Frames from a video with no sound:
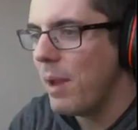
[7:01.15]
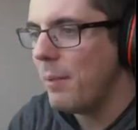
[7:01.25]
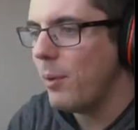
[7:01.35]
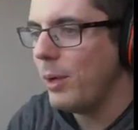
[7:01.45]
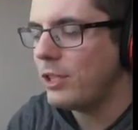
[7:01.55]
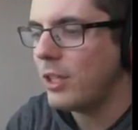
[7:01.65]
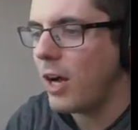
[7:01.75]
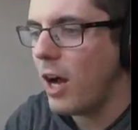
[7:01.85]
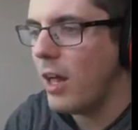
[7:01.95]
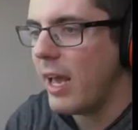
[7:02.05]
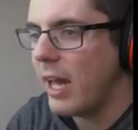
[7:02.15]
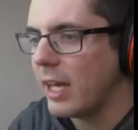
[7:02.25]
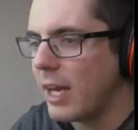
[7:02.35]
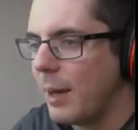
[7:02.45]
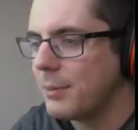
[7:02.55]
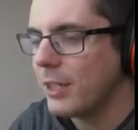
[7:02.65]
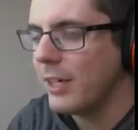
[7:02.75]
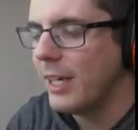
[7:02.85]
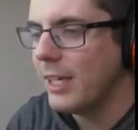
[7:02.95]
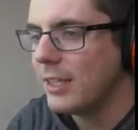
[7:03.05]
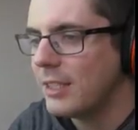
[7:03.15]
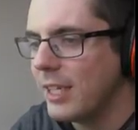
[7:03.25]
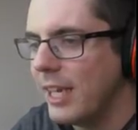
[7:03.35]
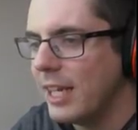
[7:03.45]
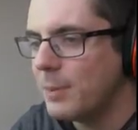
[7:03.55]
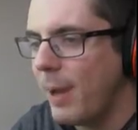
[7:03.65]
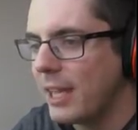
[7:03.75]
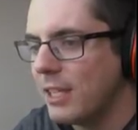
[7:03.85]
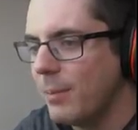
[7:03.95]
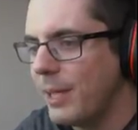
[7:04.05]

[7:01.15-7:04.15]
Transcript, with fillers: Maybe we should call a helicopter in to get us back to the